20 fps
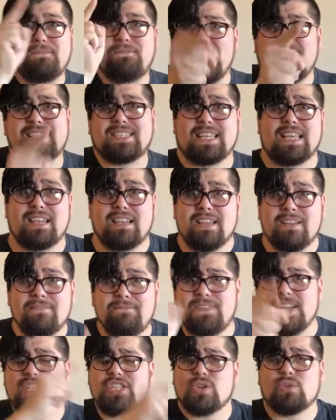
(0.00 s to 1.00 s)
Fix it,
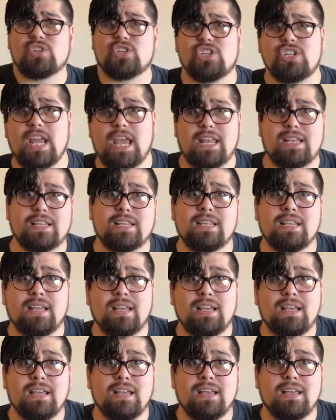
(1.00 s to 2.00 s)
fix your shit,
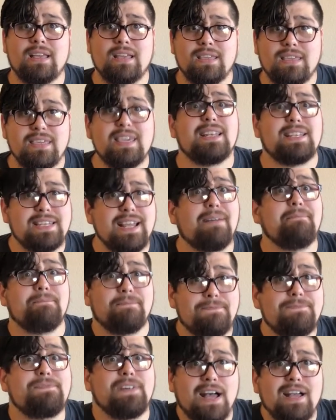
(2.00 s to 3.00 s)
you
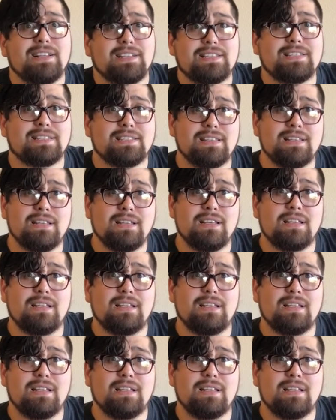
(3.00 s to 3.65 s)
dumb fucks.